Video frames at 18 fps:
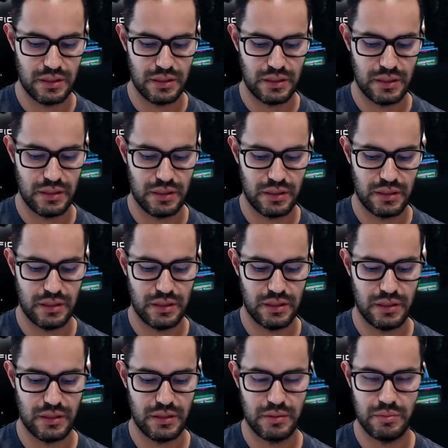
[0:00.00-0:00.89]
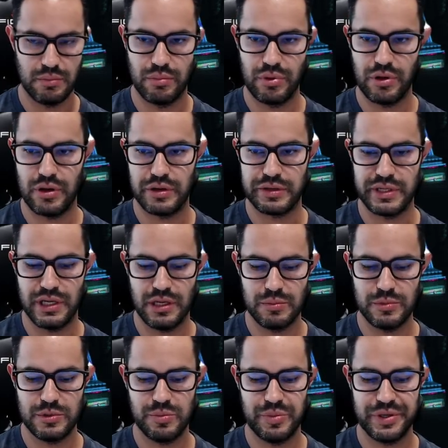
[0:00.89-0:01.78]
in the blog
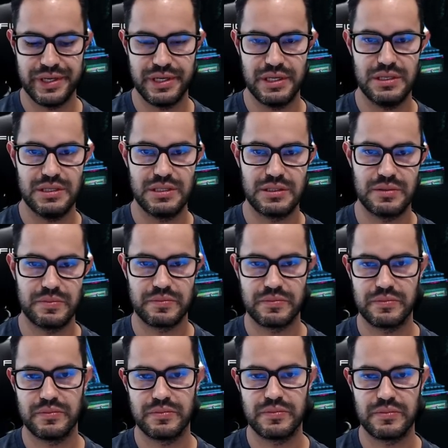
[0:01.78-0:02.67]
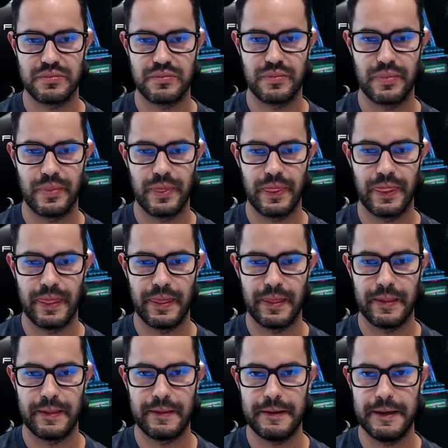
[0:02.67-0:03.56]
namespace,
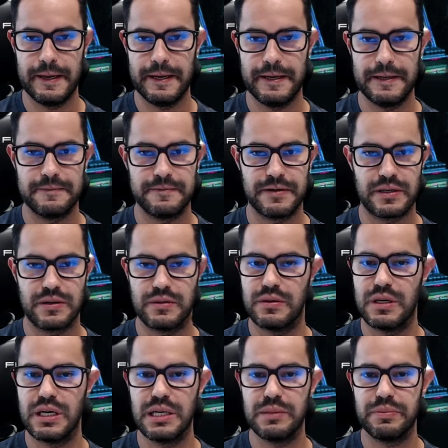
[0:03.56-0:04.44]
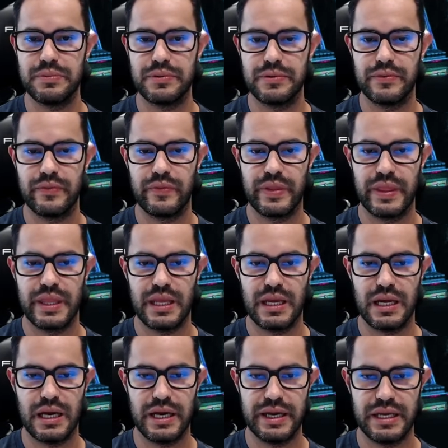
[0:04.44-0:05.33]
and if I go up,
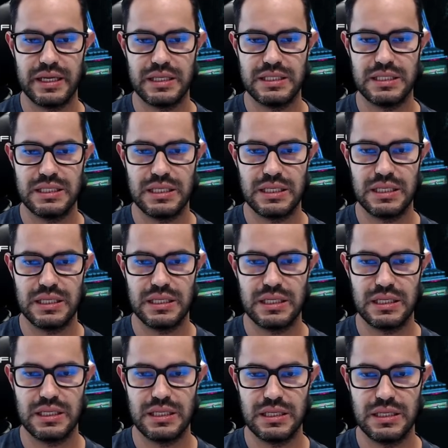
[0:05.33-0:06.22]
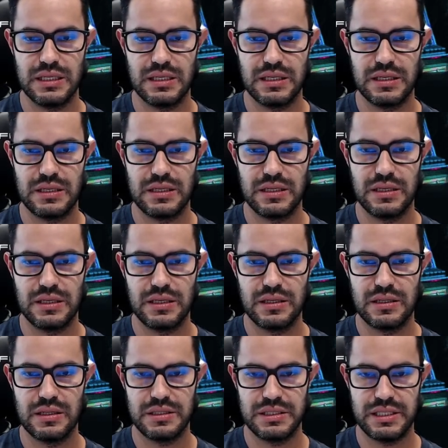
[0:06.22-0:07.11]
I can see
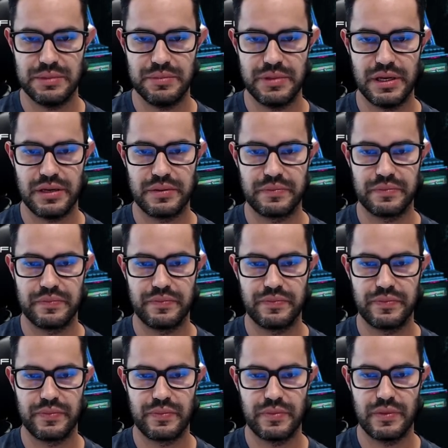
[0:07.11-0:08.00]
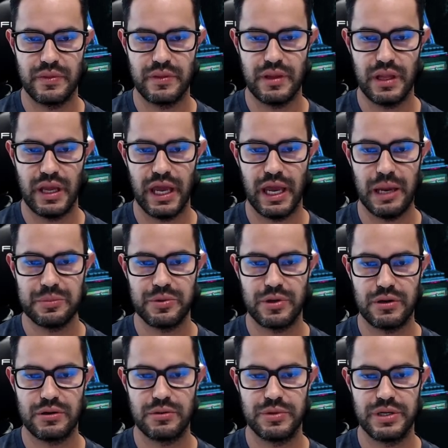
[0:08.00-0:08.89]
the same thing,
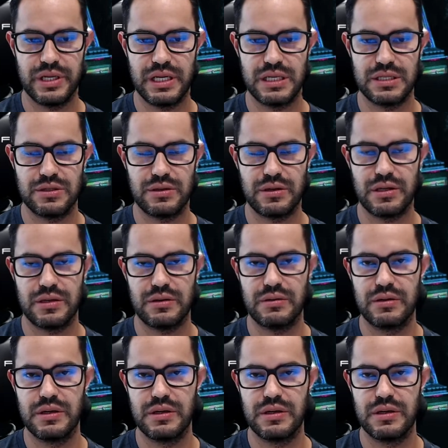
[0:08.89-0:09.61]
app.kubernetes.io.